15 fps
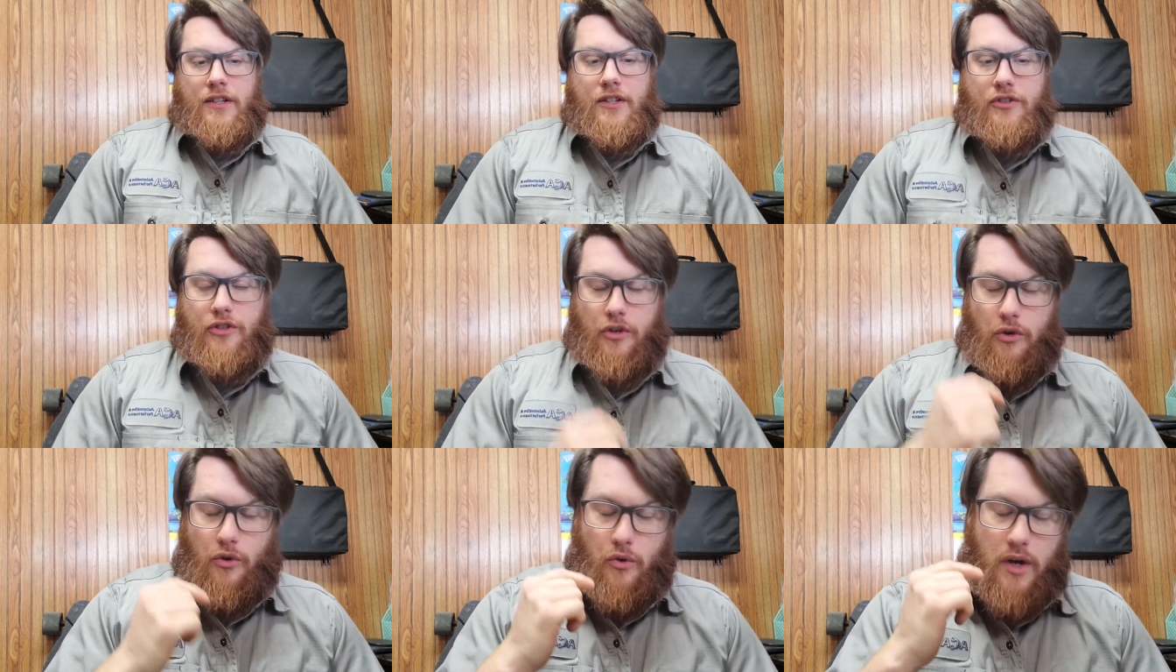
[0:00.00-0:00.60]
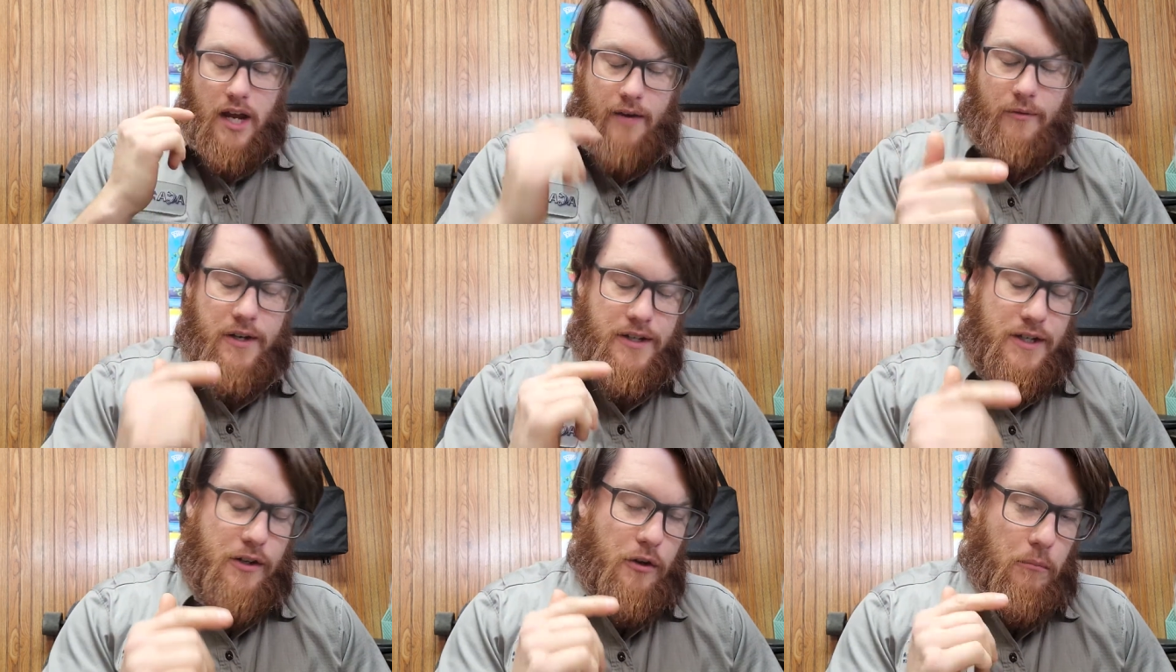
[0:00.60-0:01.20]
So every
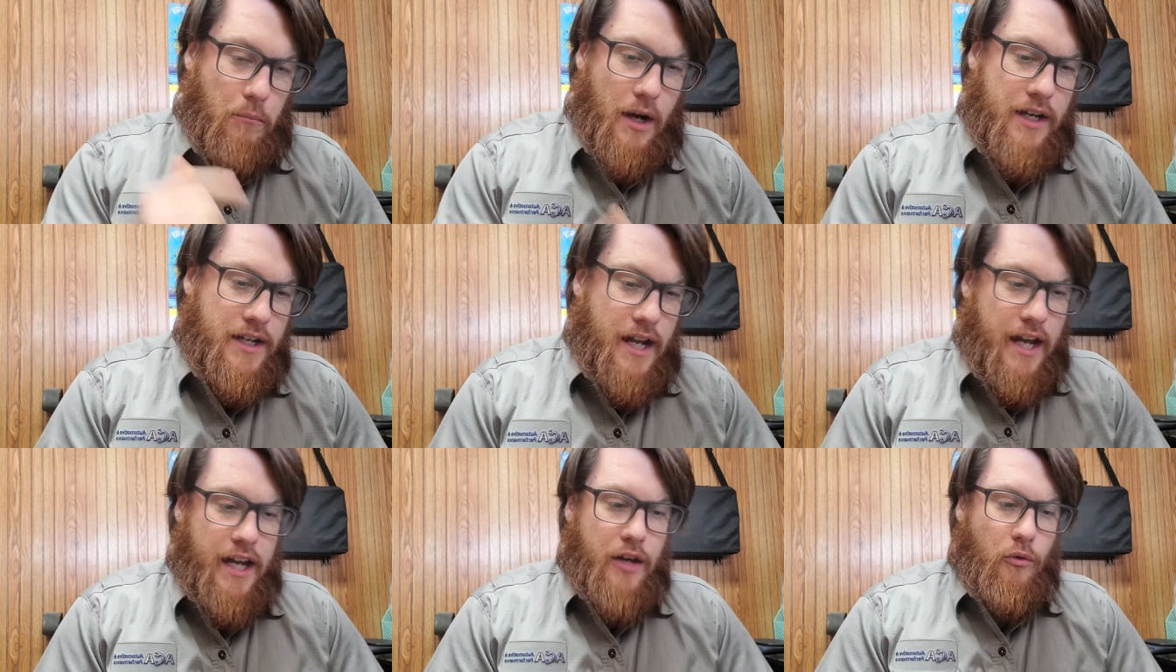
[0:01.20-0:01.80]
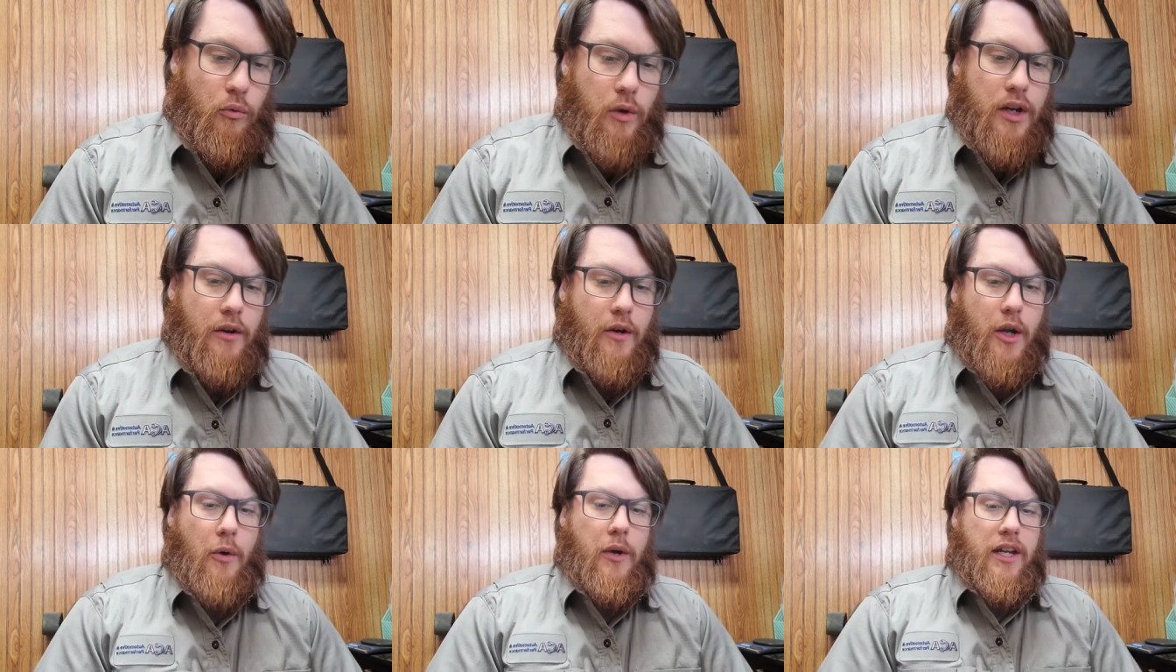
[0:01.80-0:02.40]
single Monday we are
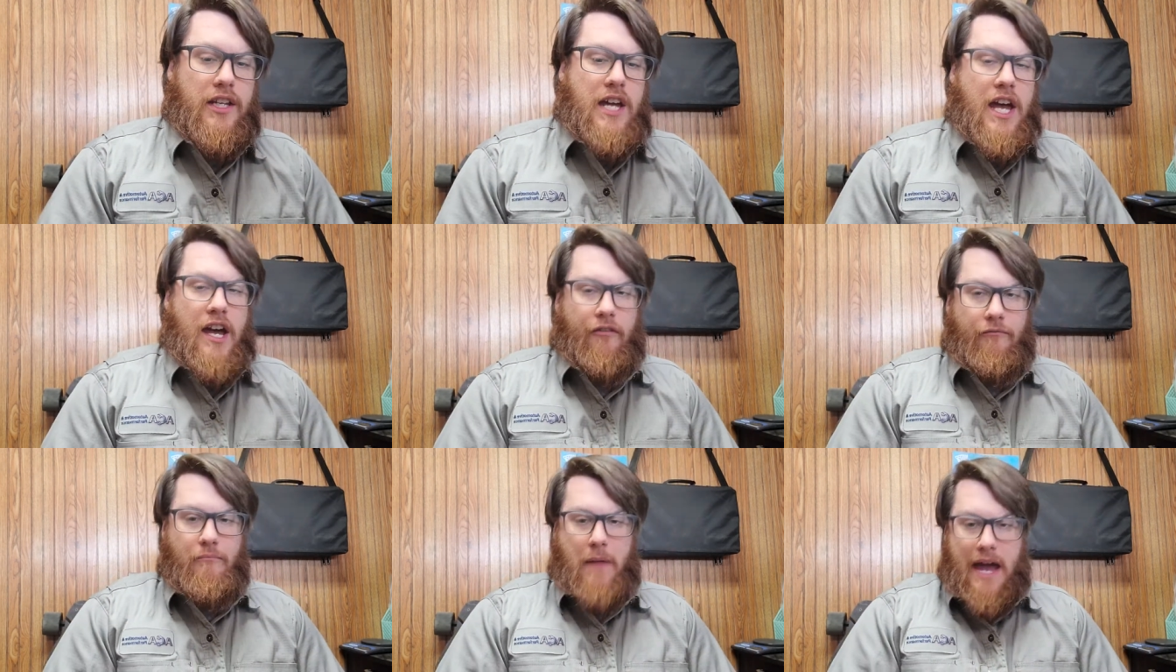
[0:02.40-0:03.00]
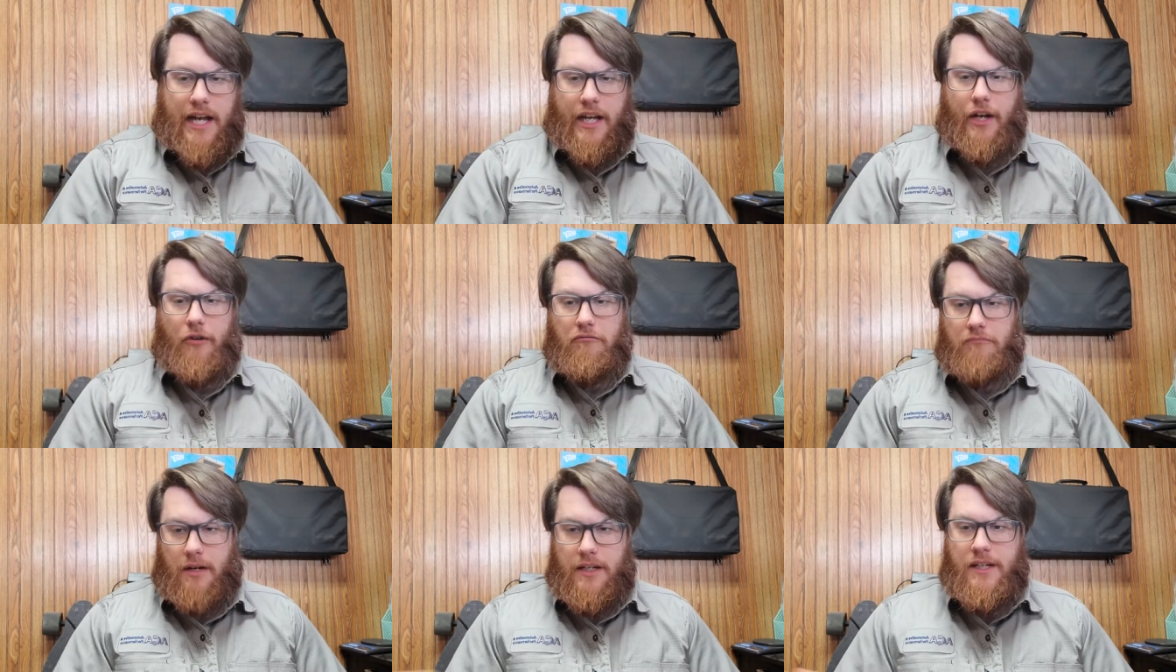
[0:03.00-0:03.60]
going to have Matco
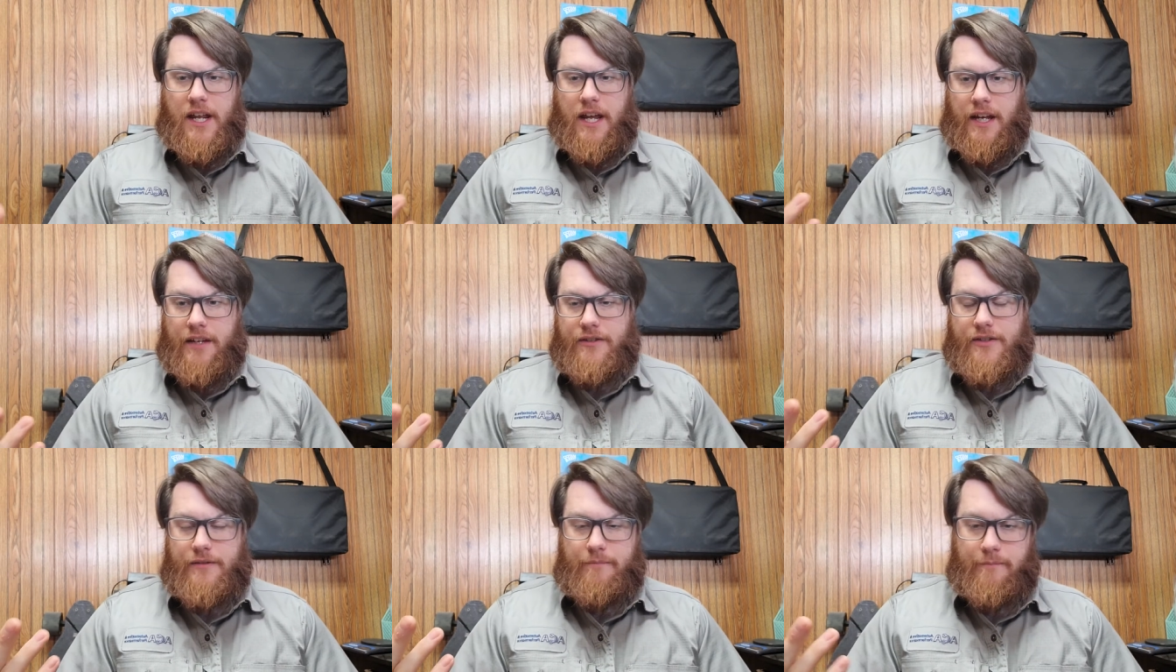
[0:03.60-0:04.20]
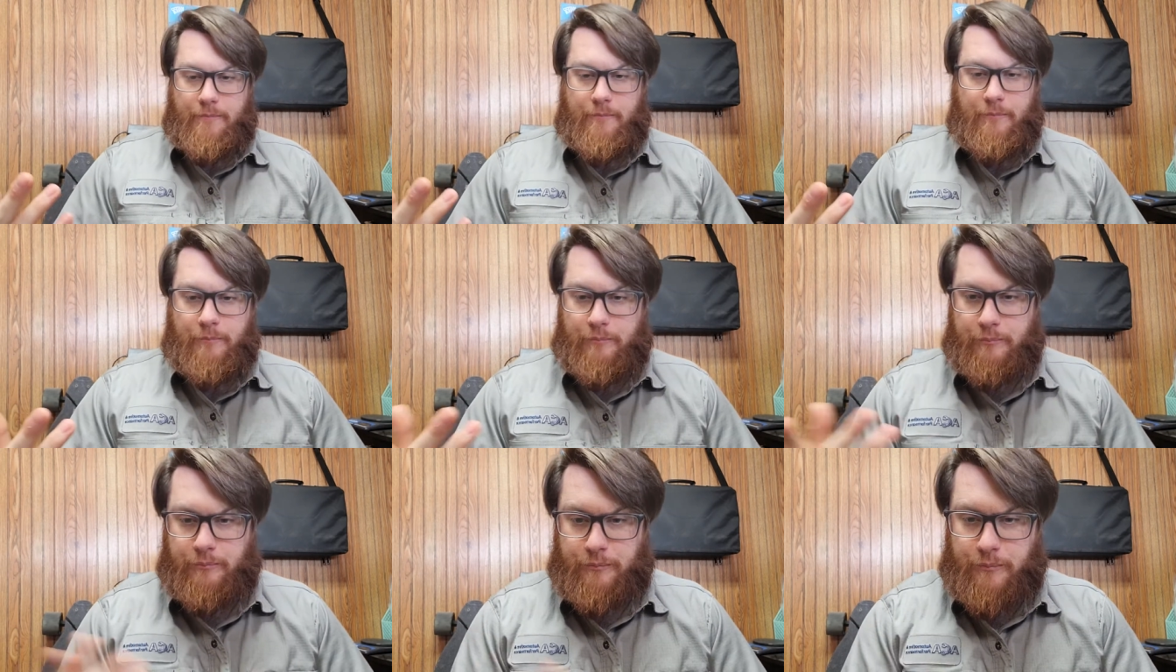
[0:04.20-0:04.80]
Mondays,
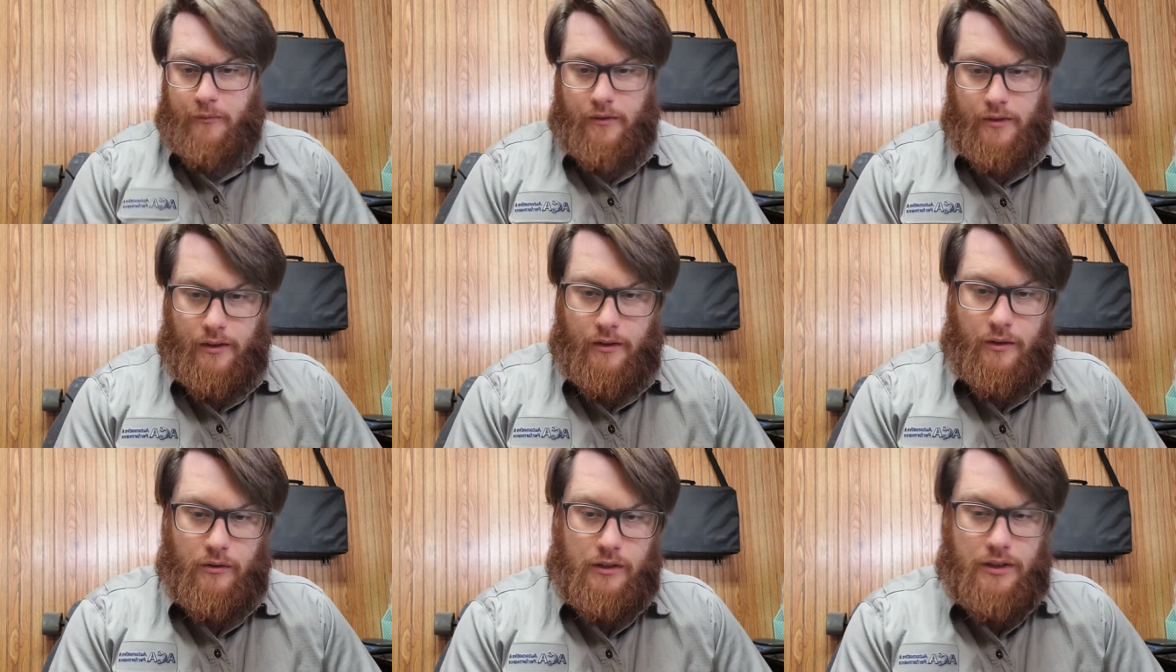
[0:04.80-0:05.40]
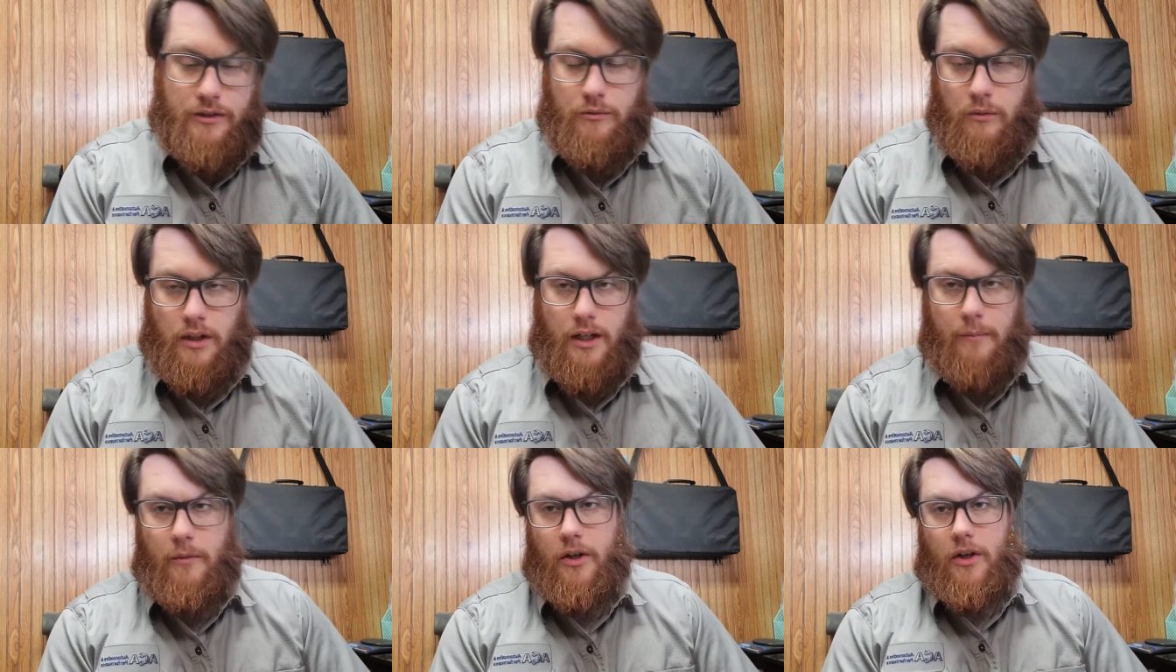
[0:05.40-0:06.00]
is what
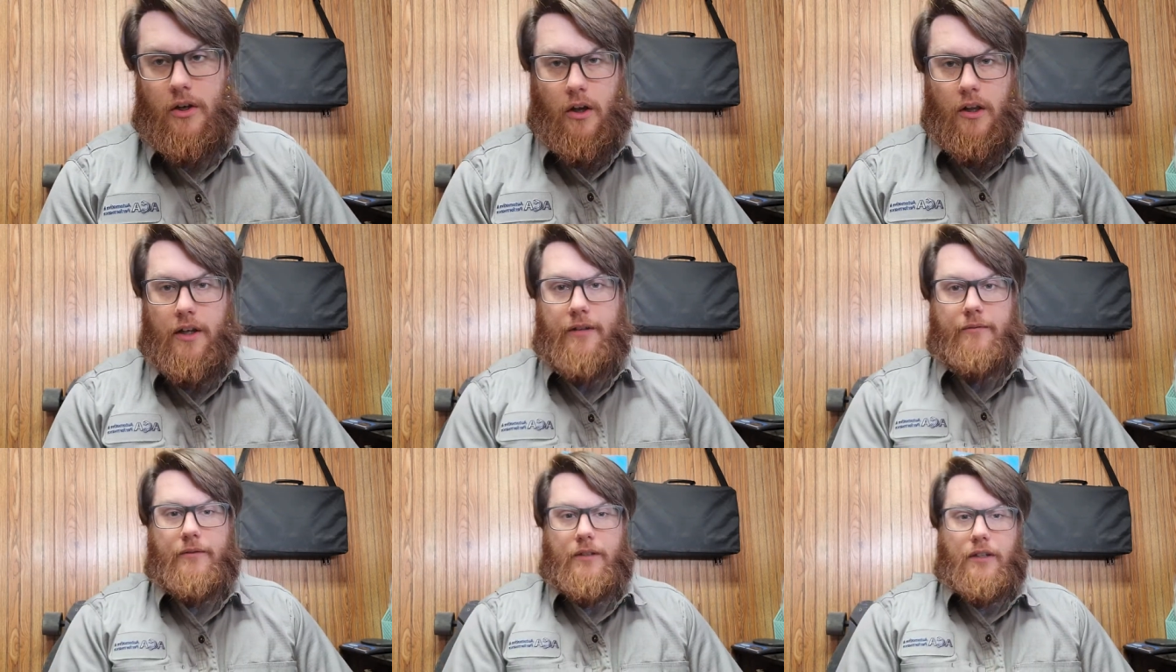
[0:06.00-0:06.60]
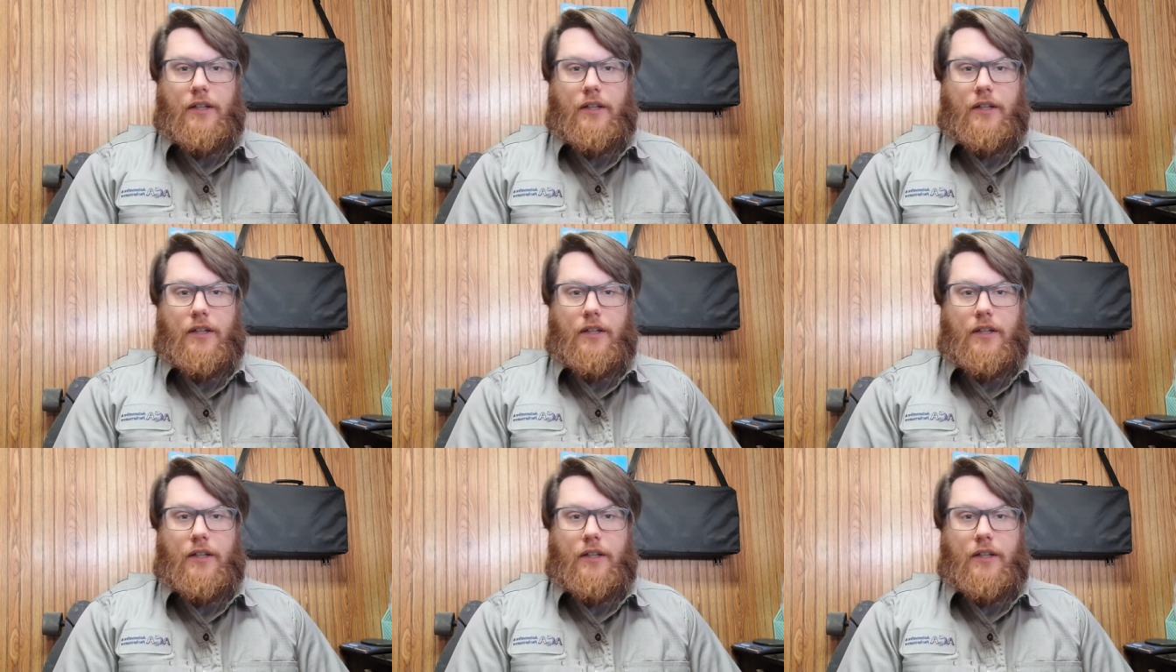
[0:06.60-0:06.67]
I'm going to call it.